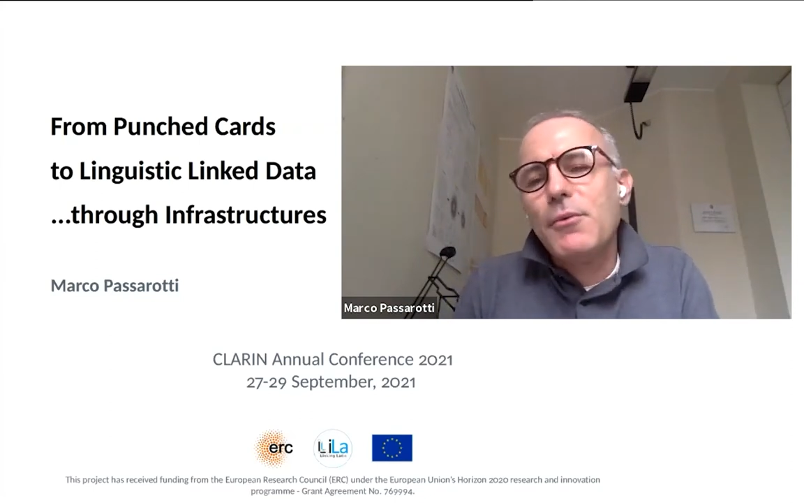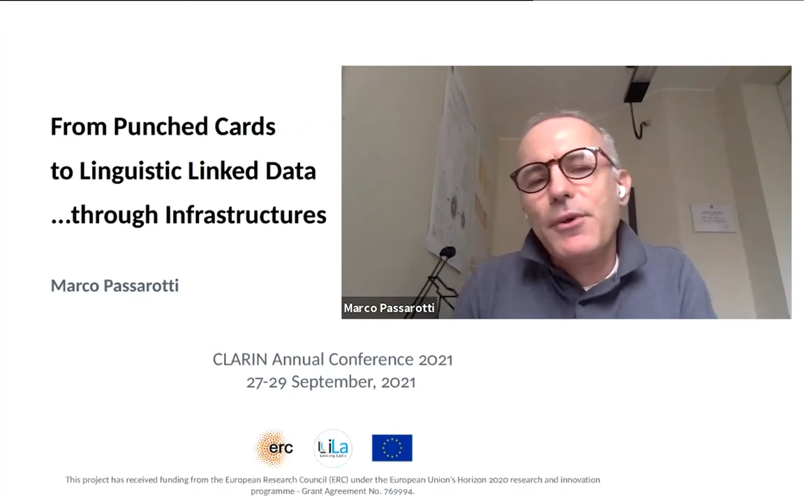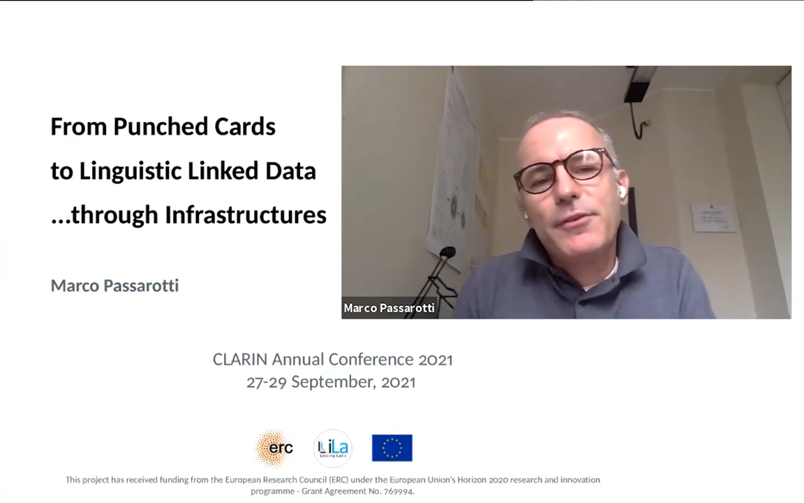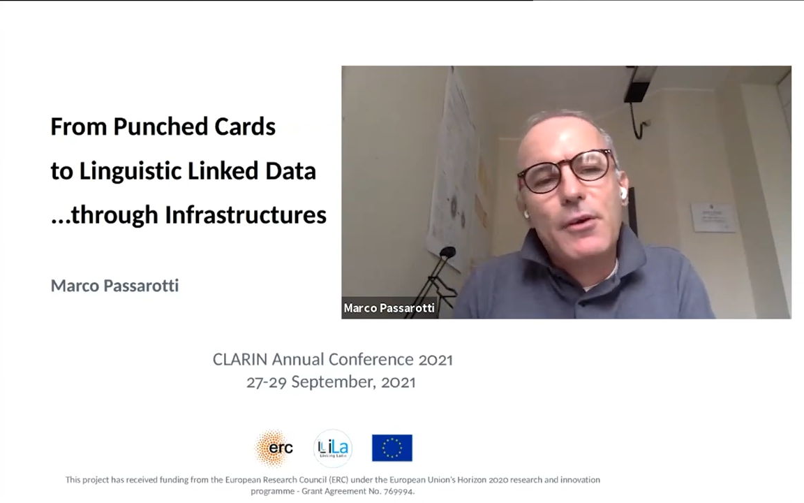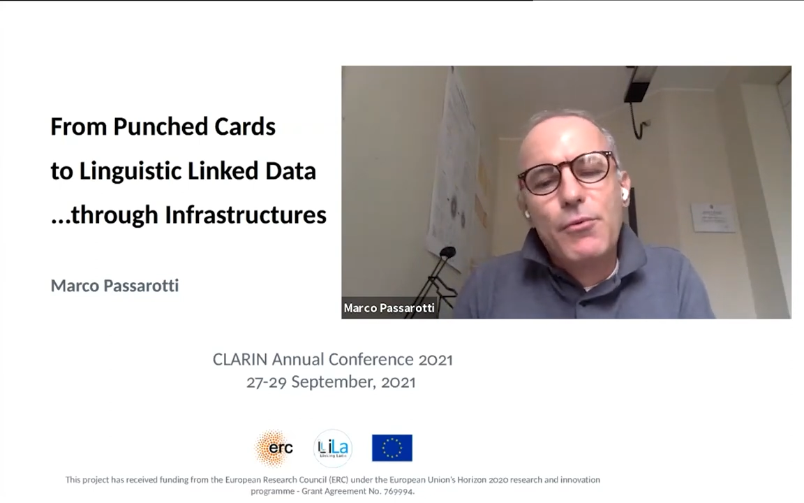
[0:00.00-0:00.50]

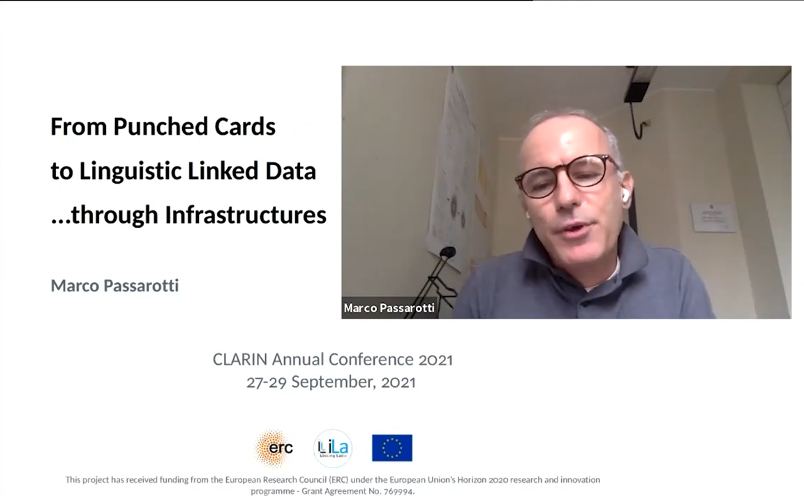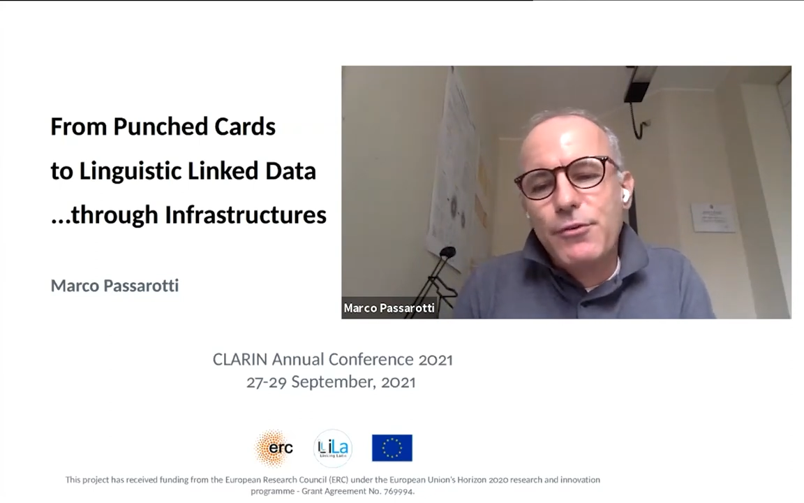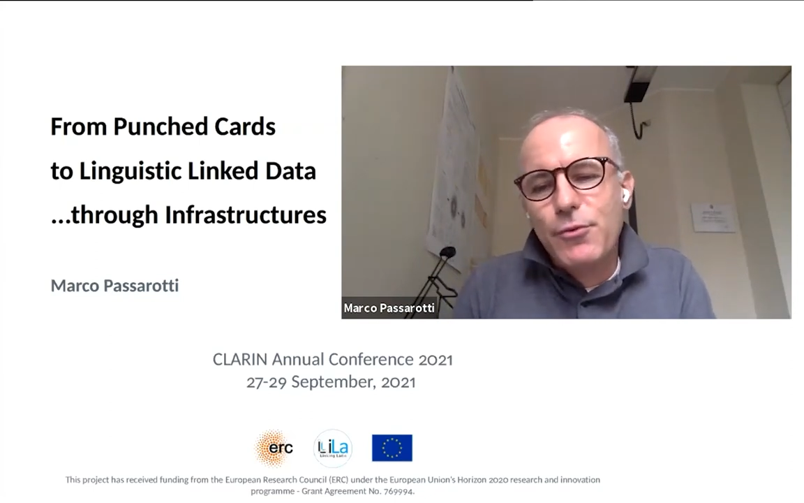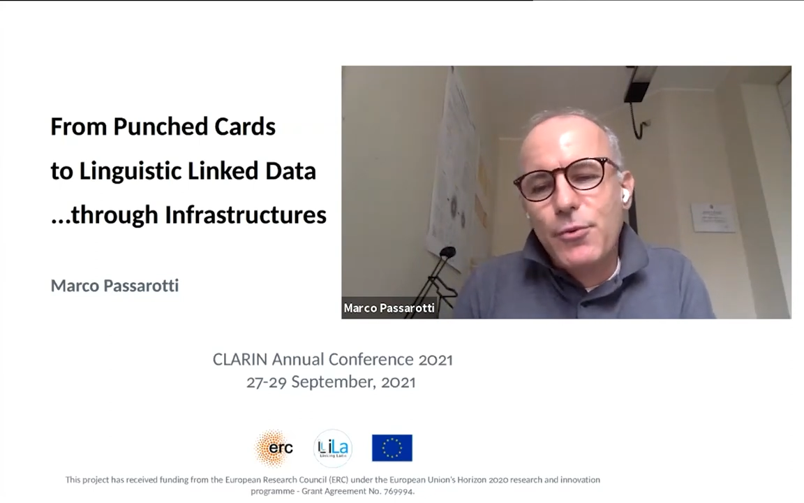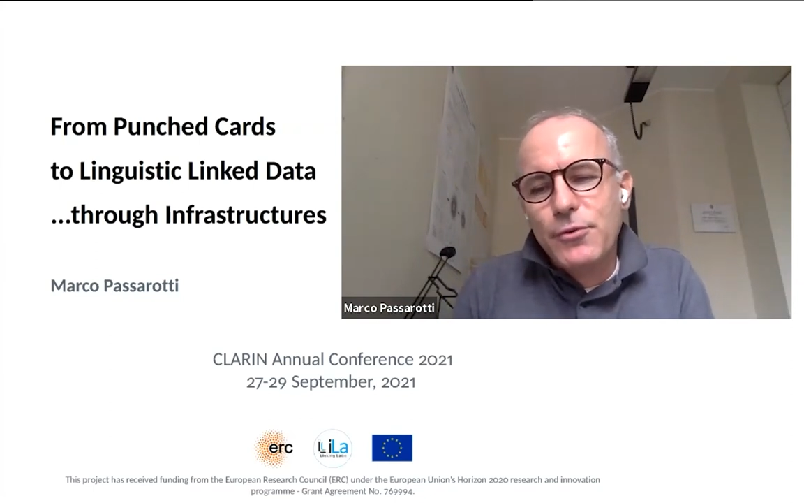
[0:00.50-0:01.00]
linguistic
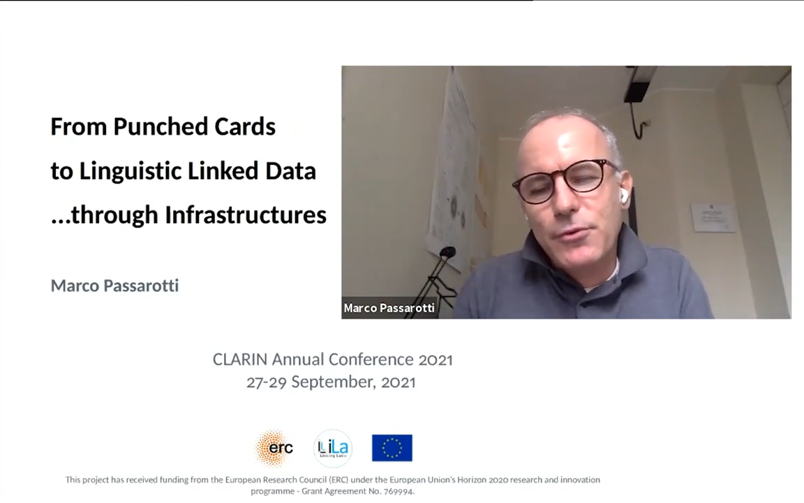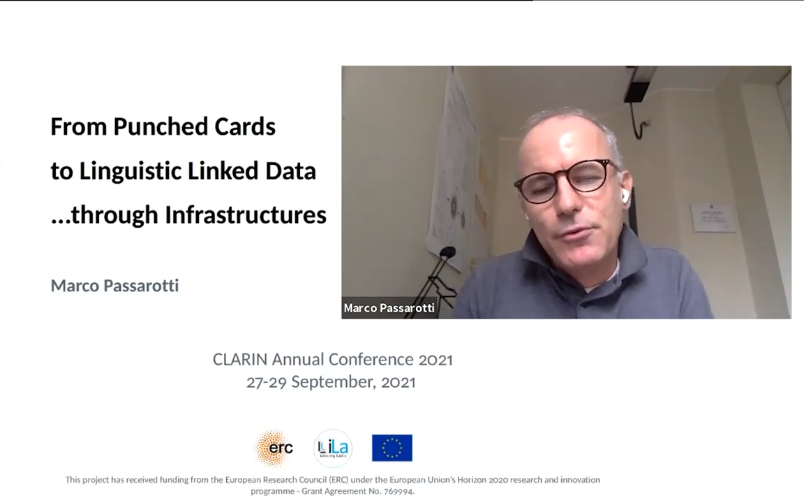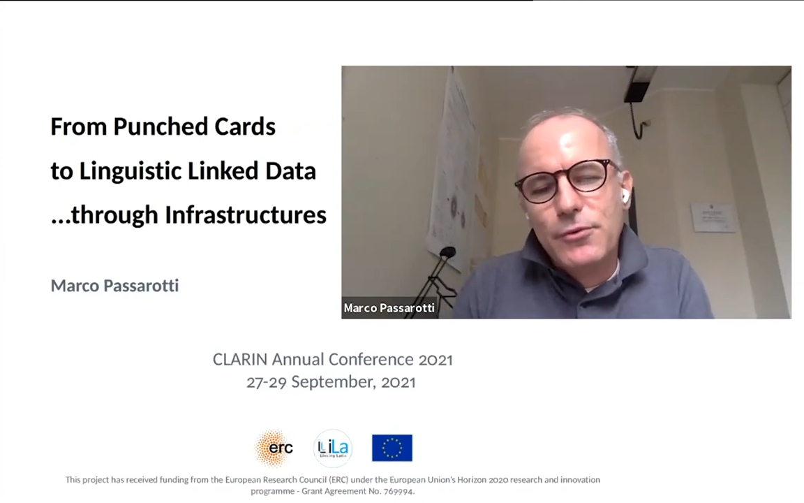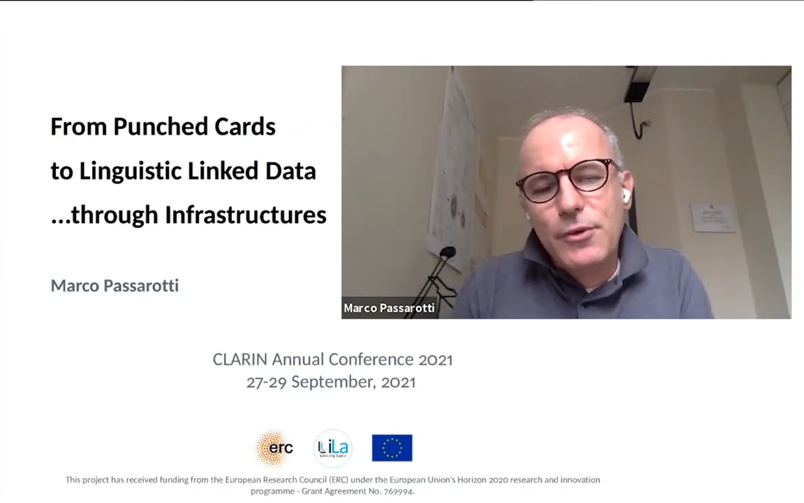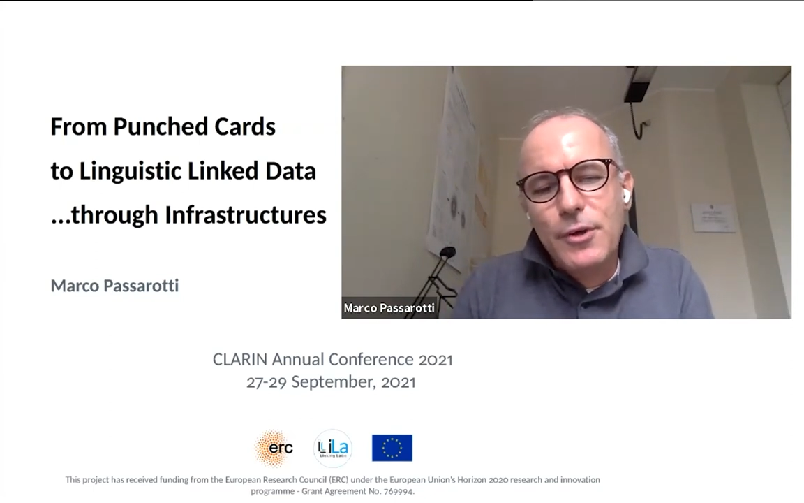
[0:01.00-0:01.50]

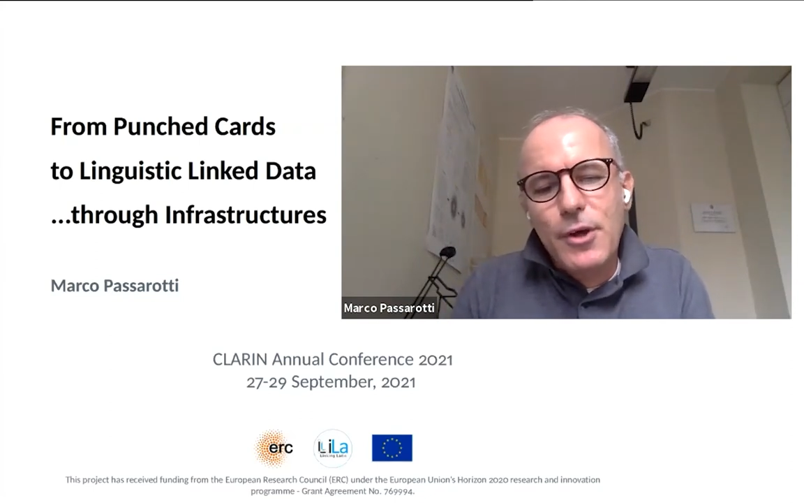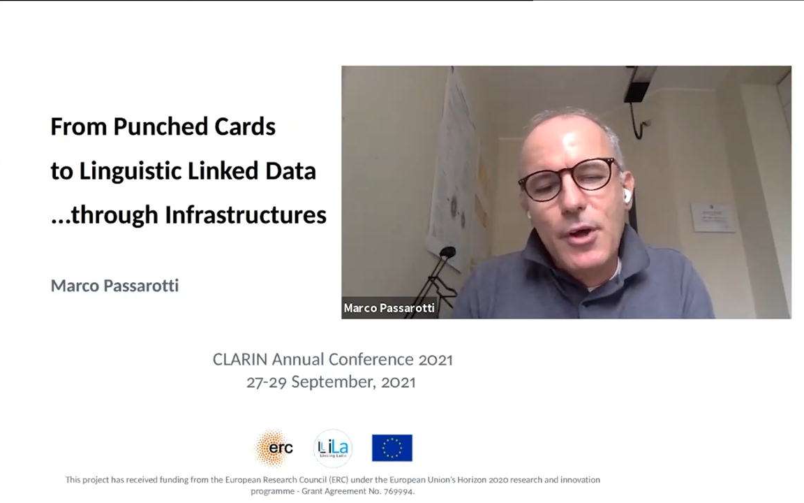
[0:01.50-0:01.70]
resources